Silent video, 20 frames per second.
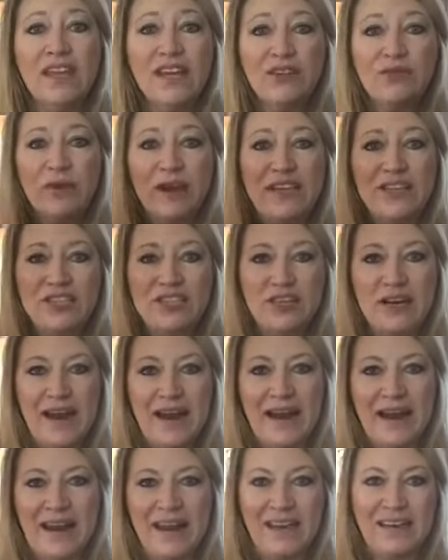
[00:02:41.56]
Raise your
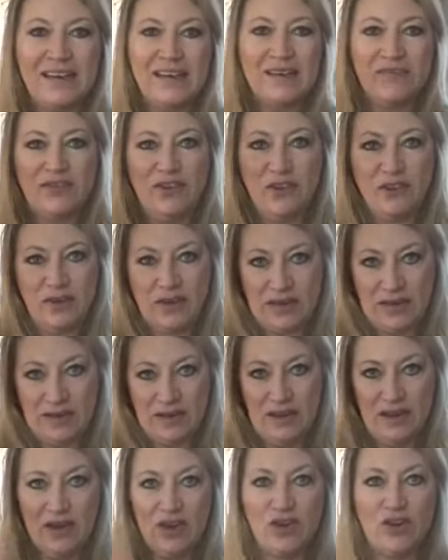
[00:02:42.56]
hand if you can
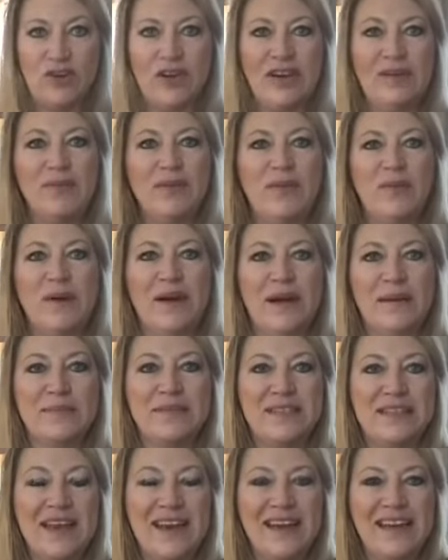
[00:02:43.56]
agree with what I'm
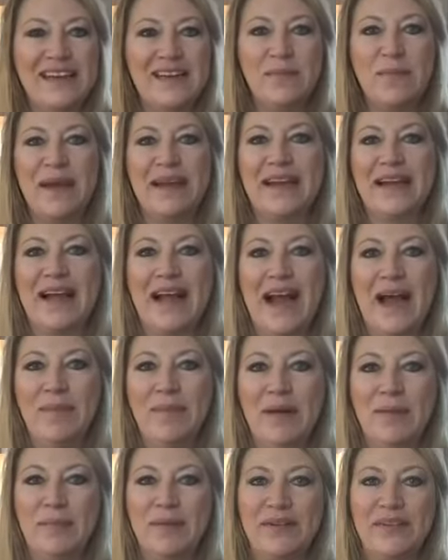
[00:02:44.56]
saying. Make a
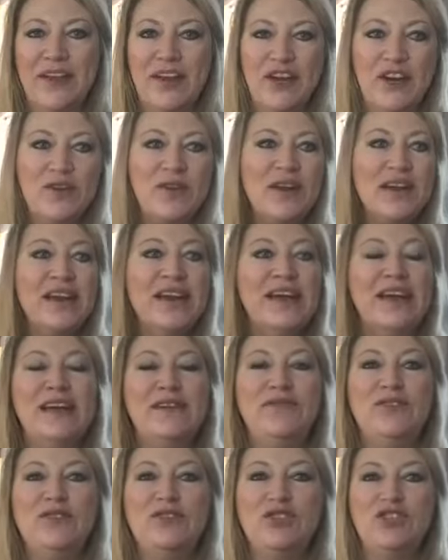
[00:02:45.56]
comment below.
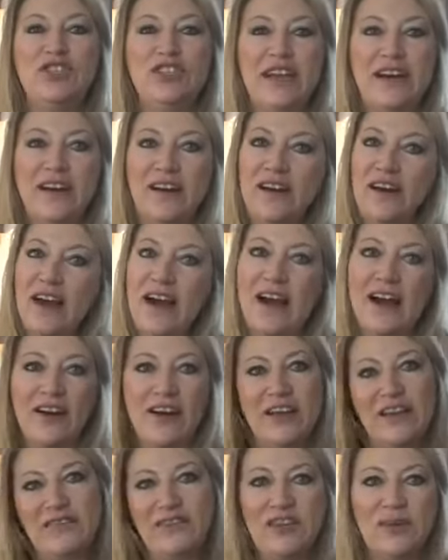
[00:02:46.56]
If you share, I'll
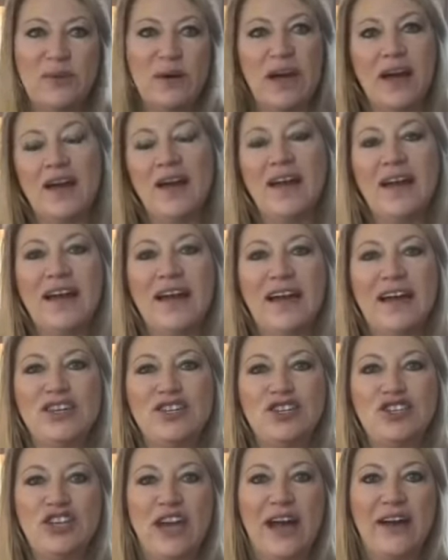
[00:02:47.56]
give you a
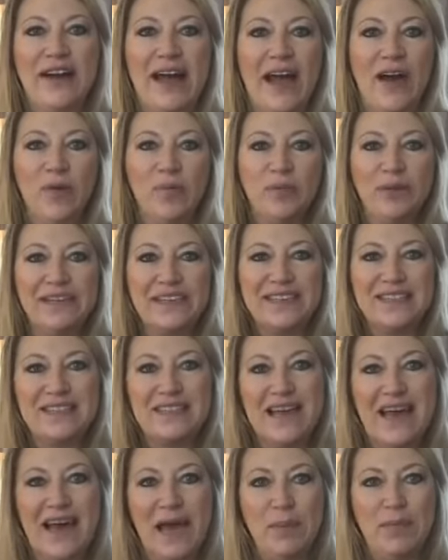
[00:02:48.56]
shout out. Please
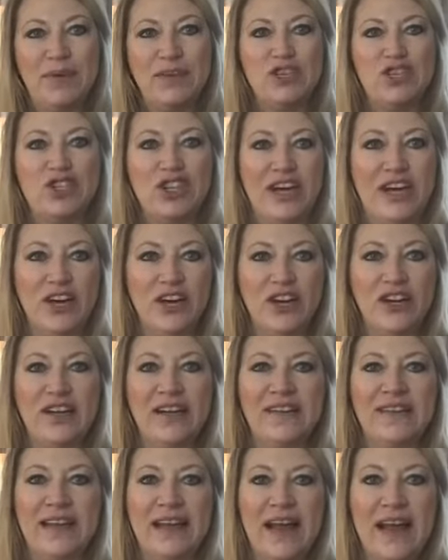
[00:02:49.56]
type shared
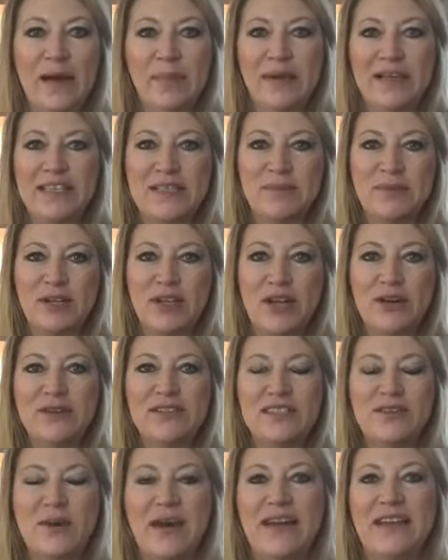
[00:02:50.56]
in the comments below
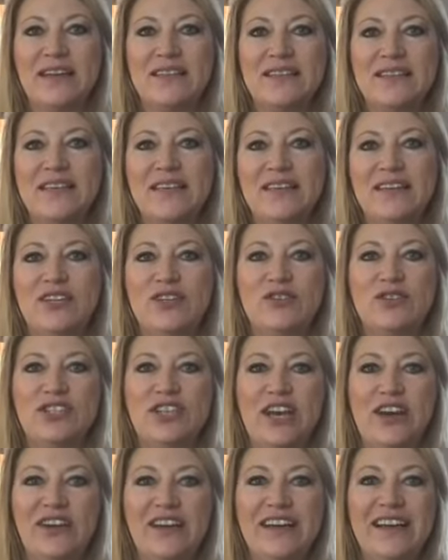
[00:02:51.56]
so I can see that you
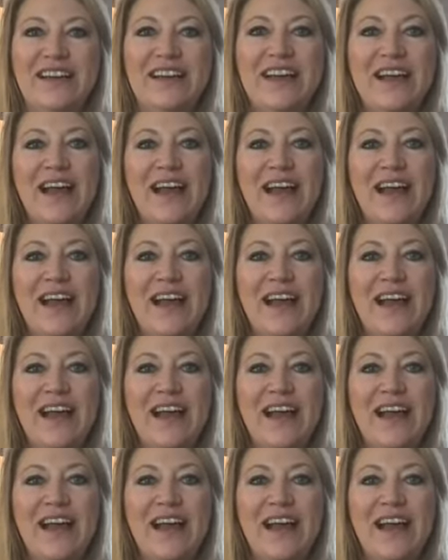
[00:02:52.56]
shared it.